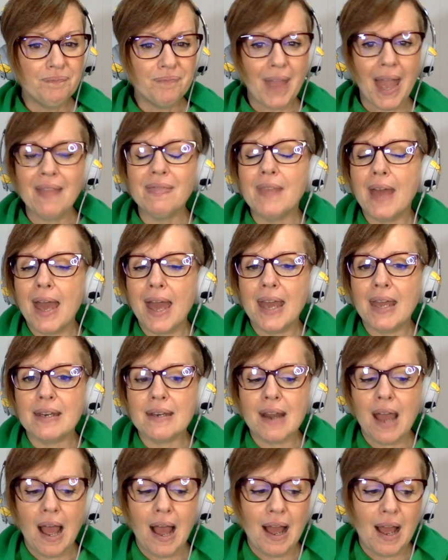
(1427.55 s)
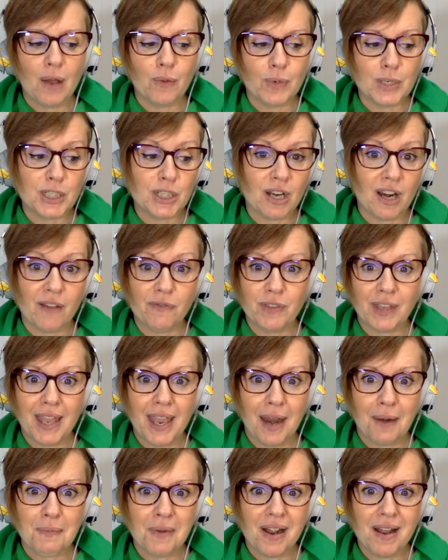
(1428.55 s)
and then we shut off the
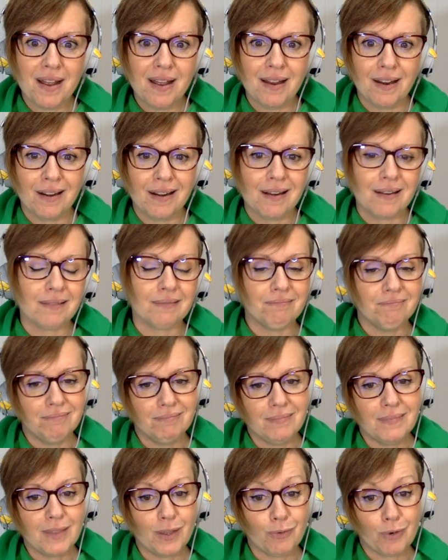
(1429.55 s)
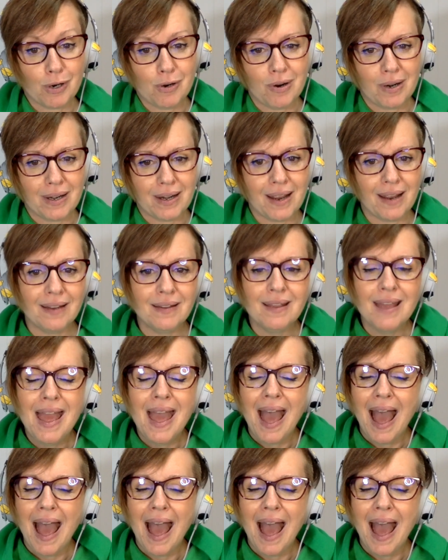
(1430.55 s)
camera or the recording,